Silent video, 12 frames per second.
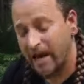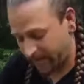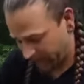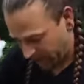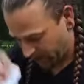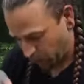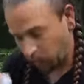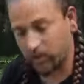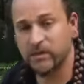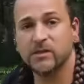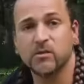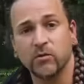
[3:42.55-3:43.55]
and then it
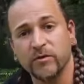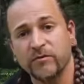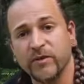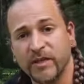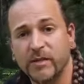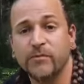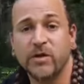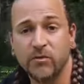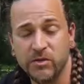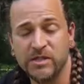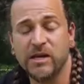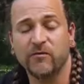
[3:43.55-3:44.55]
works sort of, it can be
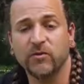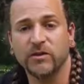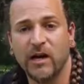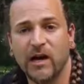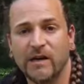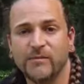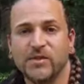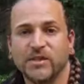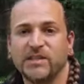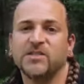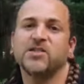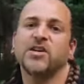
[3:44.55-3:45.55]
used several times
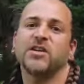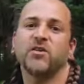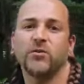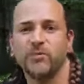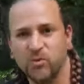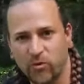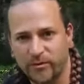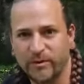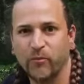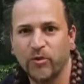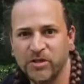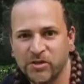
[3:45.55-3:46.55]
to continue
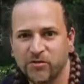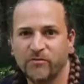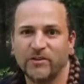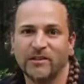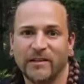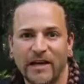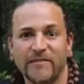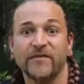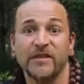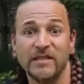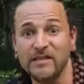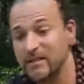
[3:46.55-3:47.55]
absorbing moisture over the
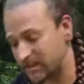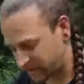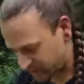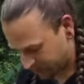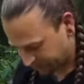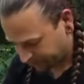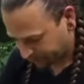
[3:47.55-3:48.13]
life of these seeds.